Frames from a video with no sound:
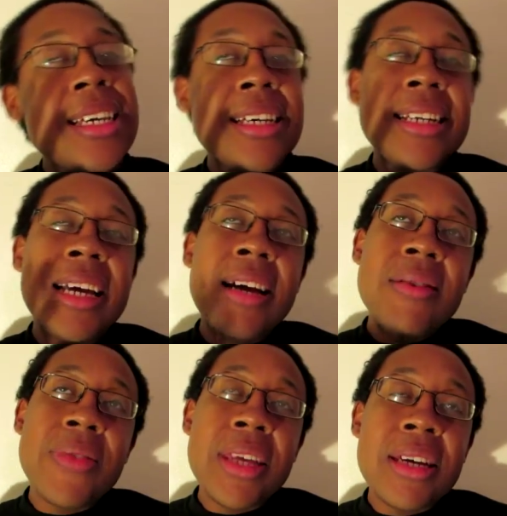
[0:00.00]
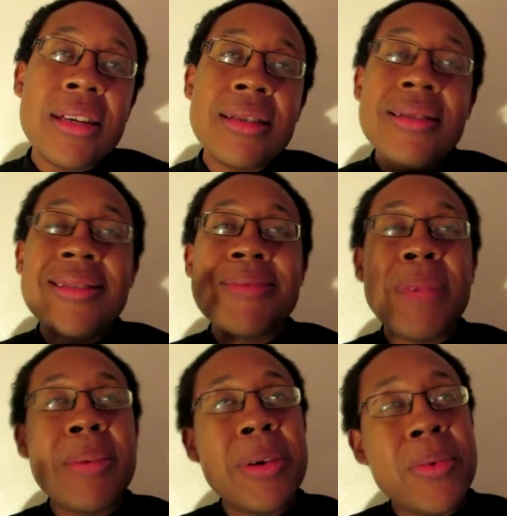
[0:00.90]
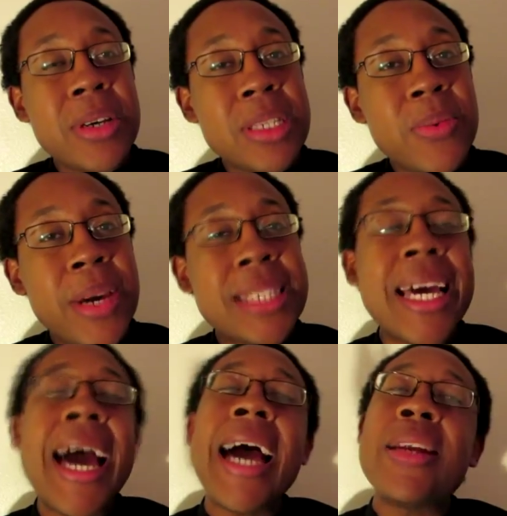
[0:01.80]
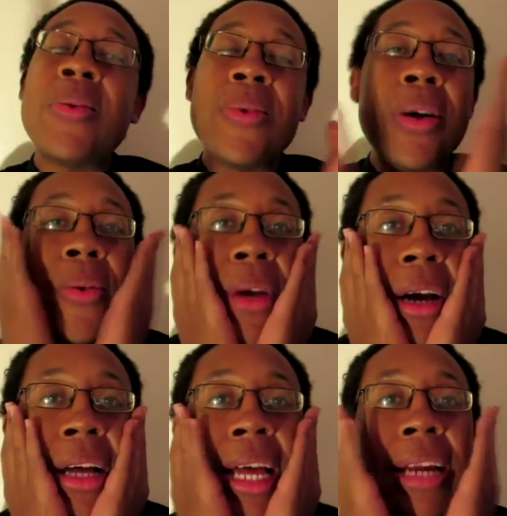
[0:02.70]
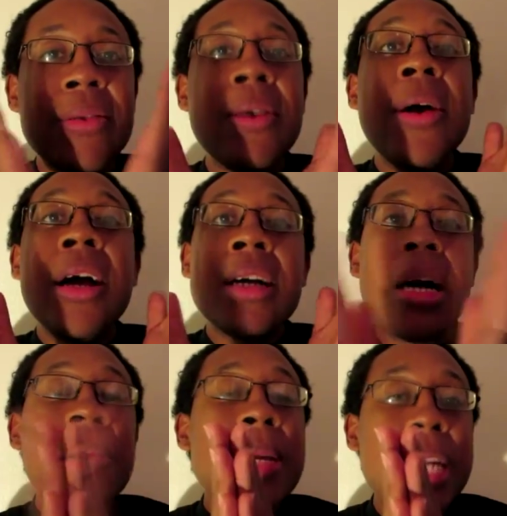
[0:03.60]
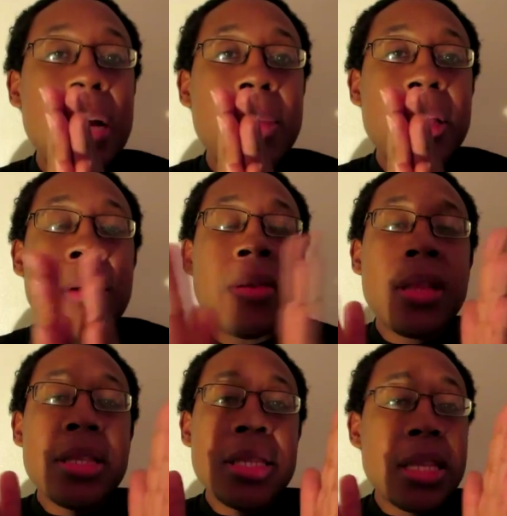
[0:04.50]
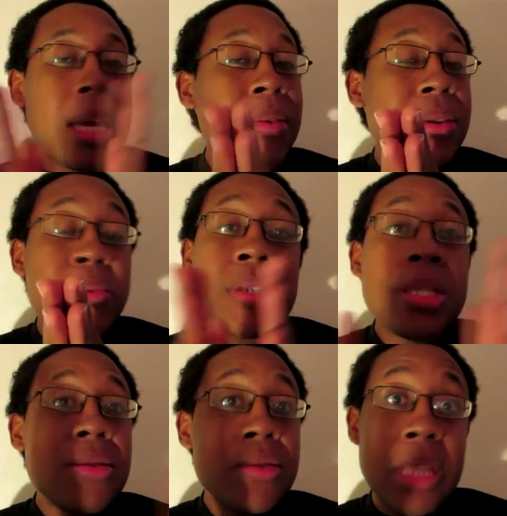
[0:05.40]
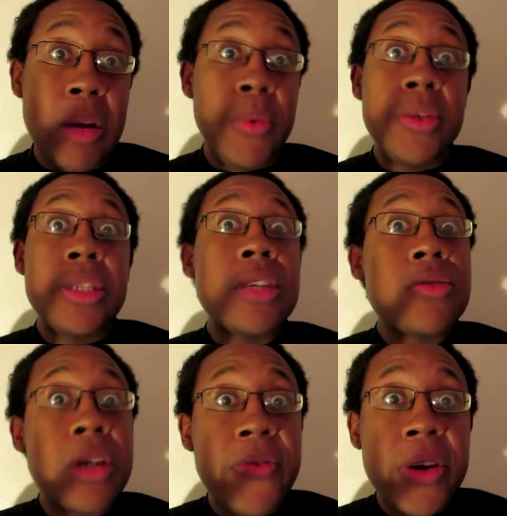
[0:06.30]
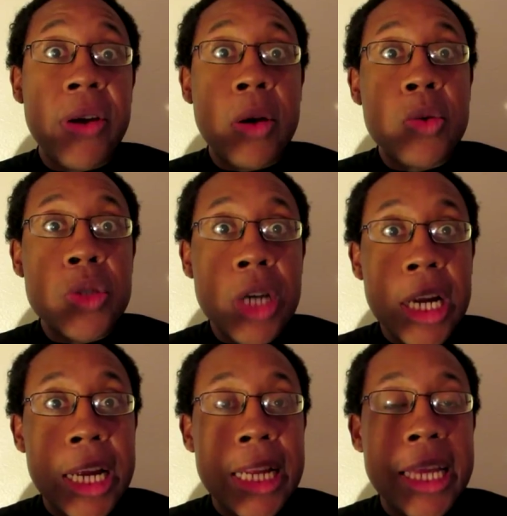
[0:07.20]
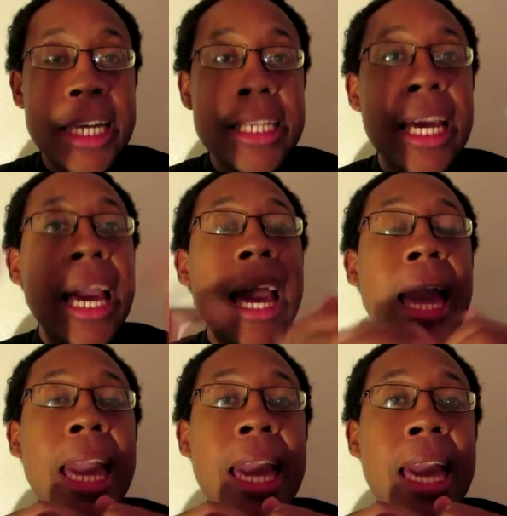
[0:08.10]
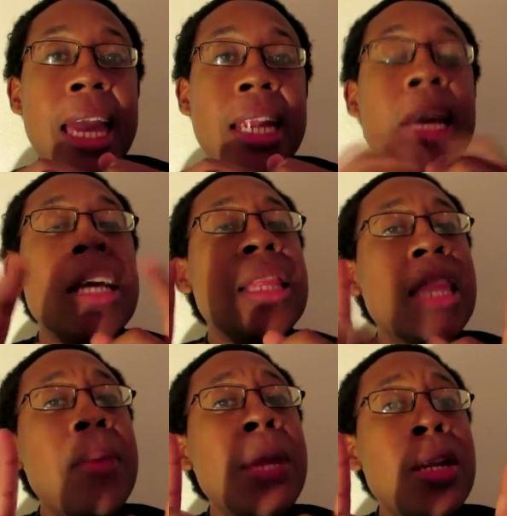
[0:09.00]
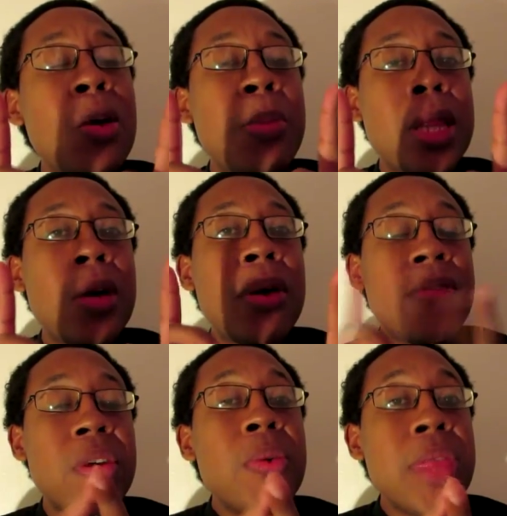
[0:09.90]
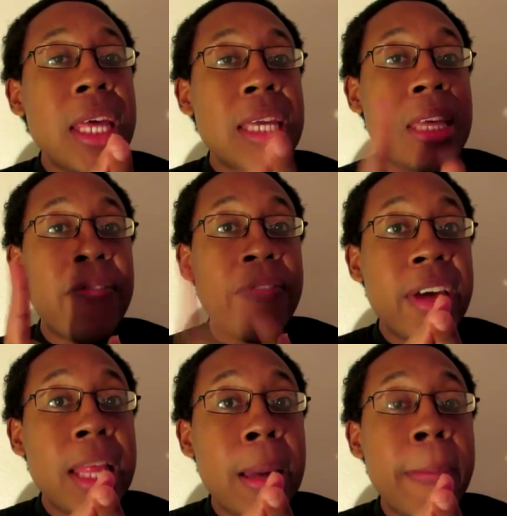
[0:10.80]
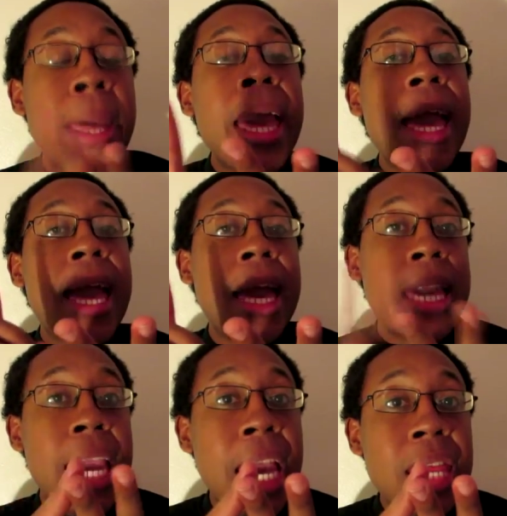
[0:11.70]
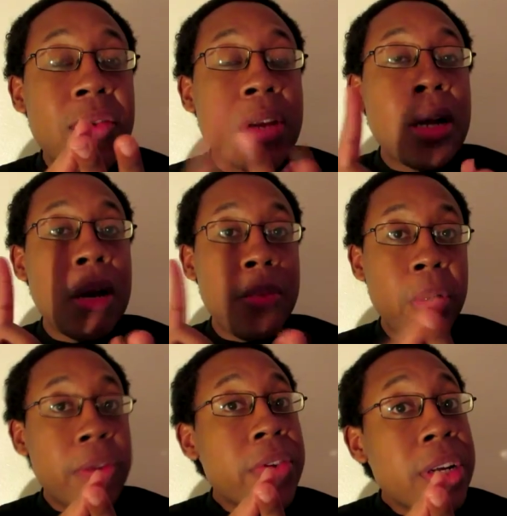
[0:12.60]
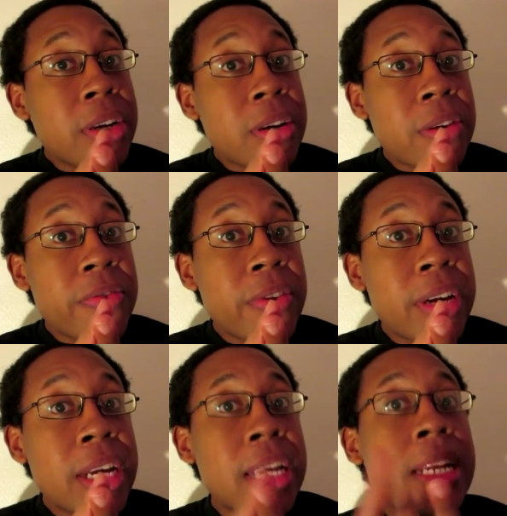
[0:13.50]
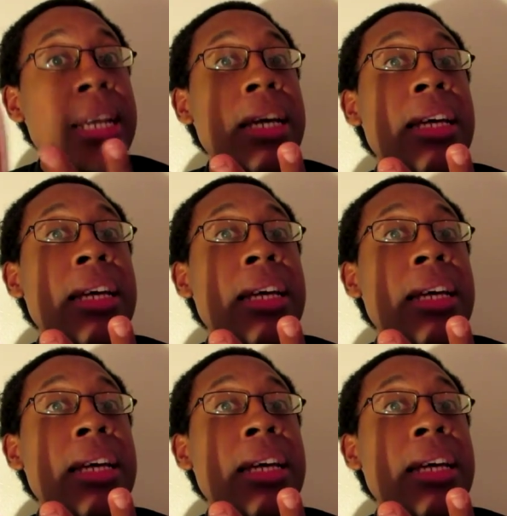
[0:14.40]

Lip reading: Now I don't think it could. Maybe it wasn't Wes. I don't know, y'all. I don't know. Comment down below. We're still trying to figure out who shot Annalise, and let me know below if you think that Phillip and Catherine are boyfriend and girlfriend.